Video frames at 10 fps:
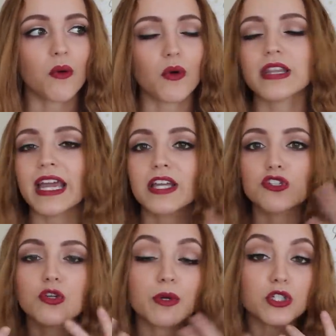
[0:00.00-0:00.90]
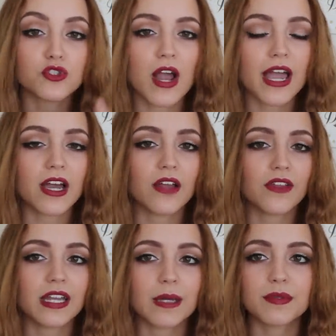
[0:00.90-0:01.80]
or like super drying on
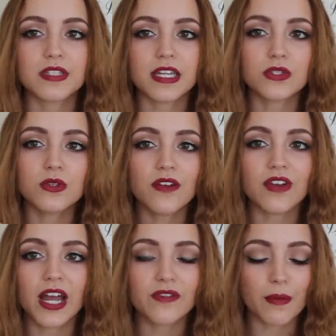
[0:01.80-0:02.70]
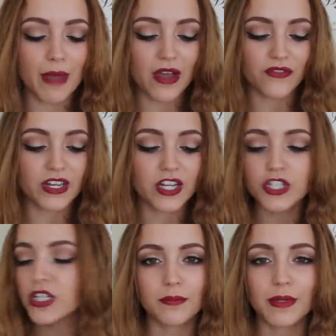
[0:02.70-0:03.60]
the lips. They do have kind of a matte
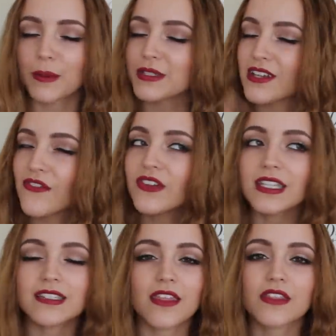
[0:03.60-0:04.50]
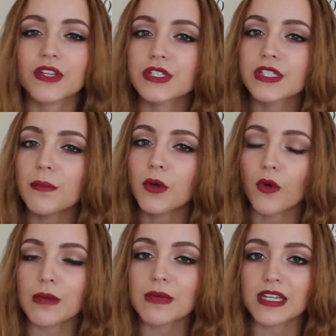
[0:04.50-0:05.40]
finish, but I would definitely say that there's some
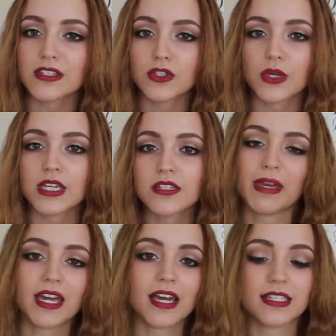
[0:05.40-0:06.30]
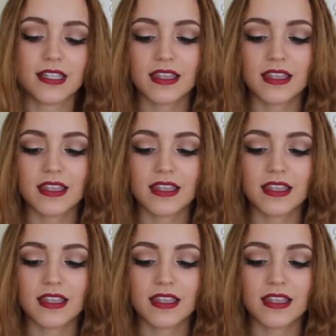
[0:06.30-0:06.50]
creaminess to it because